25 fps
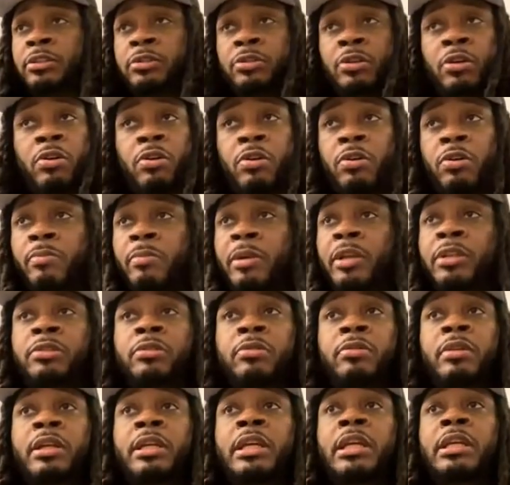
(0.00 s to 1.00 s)
song, make sure
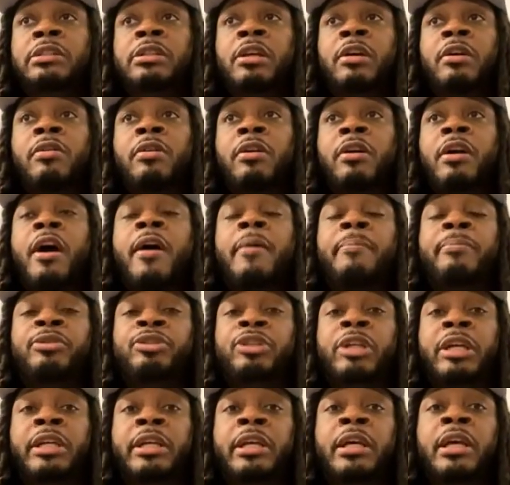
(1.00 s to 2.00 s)
they get
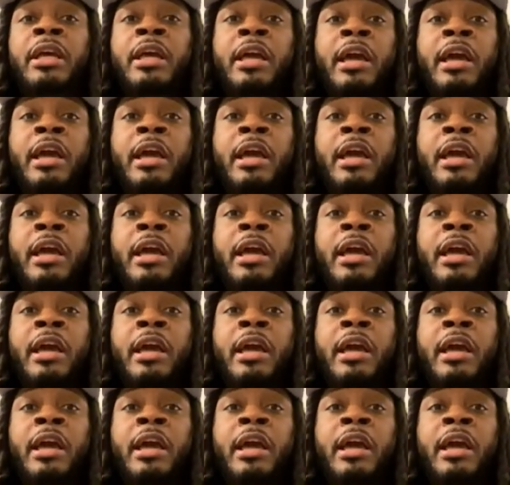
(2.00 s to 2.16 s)
compensated.